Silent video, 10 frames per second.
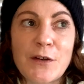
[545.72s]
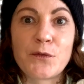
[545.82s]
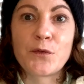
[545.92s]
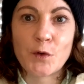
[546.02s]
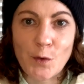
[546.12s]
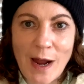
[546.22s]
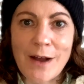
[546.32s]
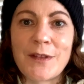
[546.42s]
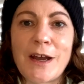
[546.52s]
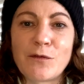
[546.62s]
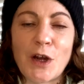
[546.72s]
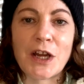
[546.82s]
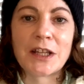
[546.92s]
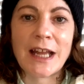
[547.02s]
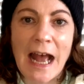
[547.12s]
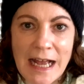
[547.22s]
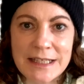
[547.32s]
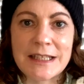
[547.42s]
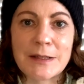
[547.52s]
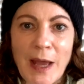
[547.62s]
throughout that run,
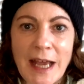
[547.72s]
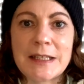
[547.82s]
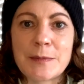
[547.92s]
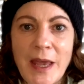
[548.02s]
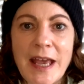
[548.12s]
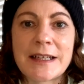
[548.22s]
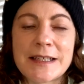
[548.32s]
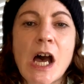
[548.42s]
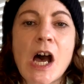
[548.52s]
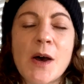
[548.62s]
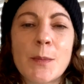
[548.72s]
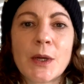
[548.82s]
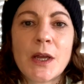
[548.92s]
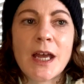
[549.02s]
as the pace picked up,